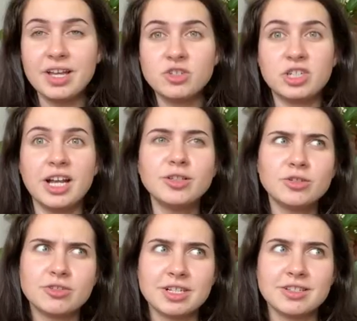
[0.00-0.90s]
Cello
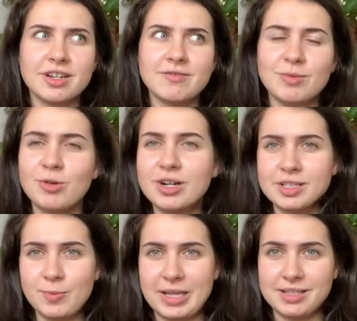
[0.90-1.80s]
strings are even more
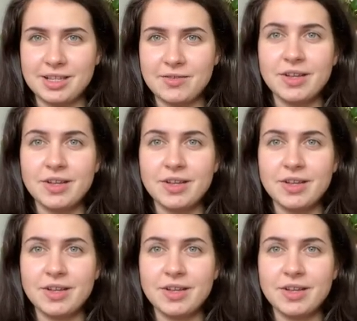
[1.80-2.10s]
expensive.